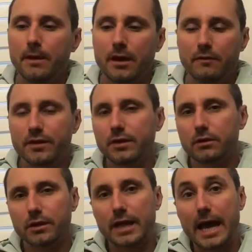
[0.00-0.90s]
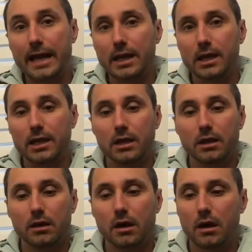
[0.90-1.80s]
everything organic,
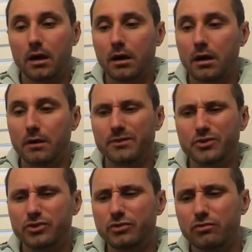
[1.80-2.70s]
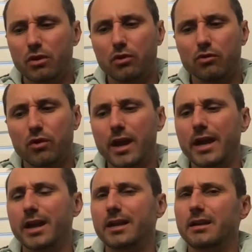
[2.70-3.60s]
there's 2-row
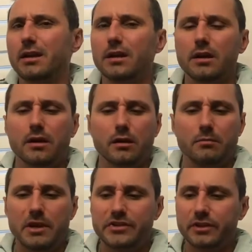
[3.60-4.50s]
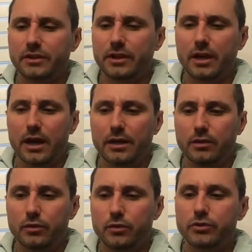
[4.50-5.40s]
grain. Basically I
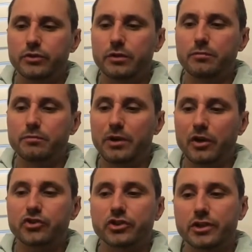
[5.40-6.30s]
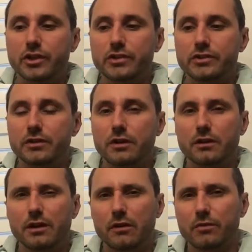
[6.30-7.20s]
used Belgian yeast
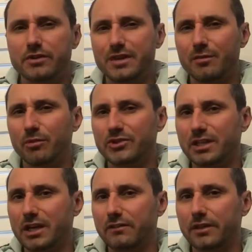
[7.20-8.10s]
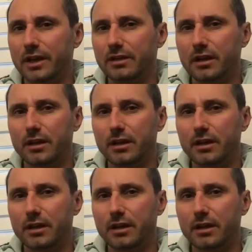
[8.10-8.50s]
that resembles kind of like